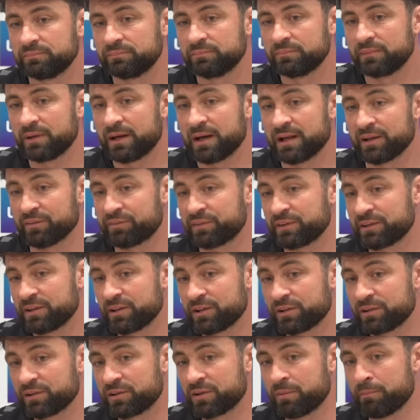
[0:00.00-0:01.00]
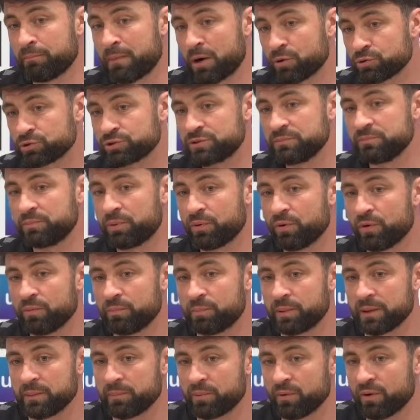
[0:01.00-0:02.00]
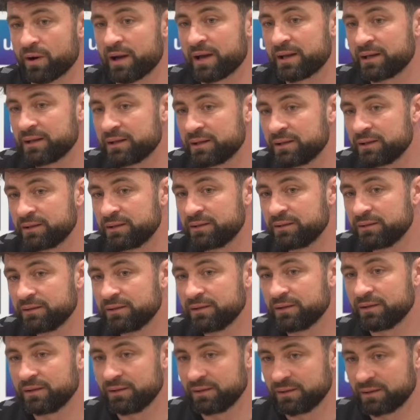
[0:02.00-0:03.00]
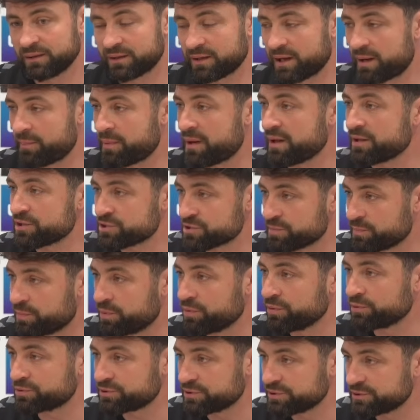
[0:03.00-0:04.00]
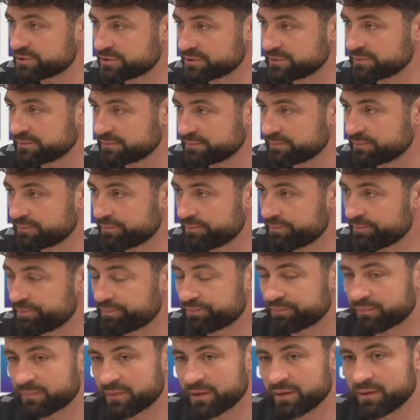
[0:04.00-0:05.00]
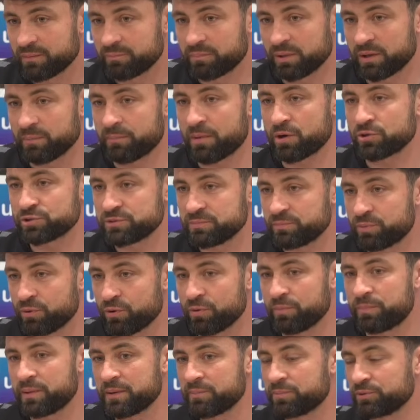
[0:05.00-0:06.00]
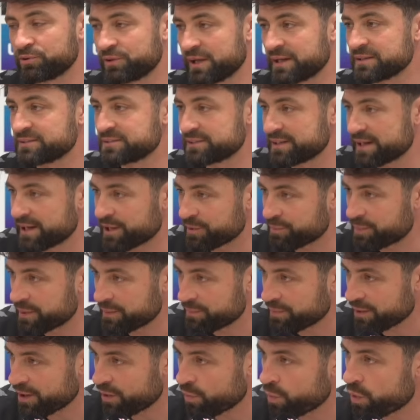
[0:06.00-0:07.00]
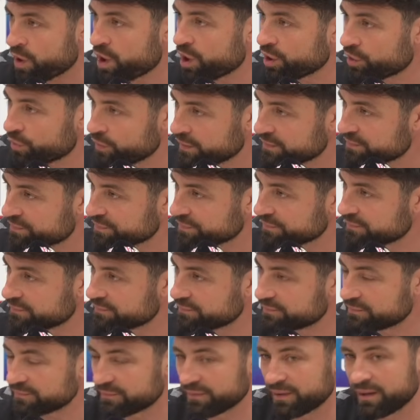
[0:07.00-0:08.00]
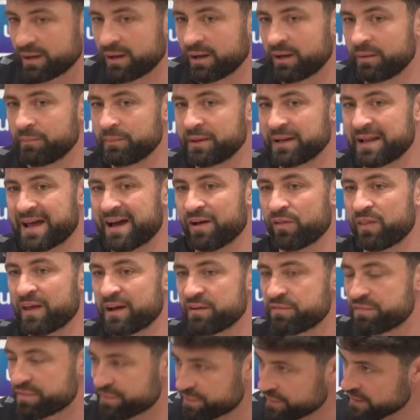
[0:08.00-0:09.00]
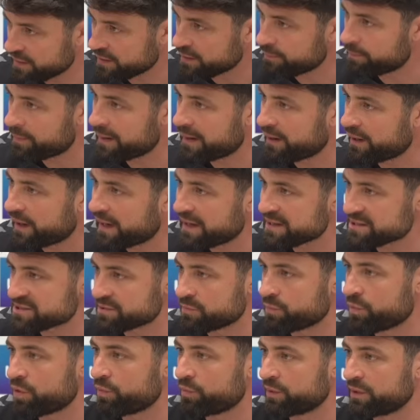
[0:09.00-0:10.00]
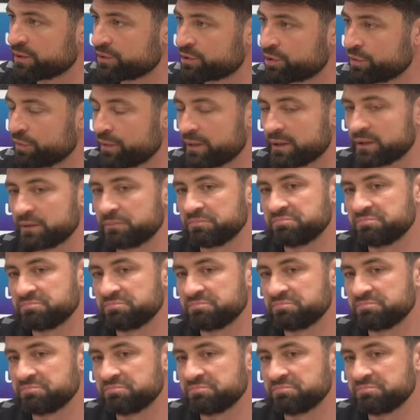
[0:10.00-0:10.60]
I think the most important people at any club are the supporters. But the most important people day to day are the people I work with and how they feel about us and what we are doing.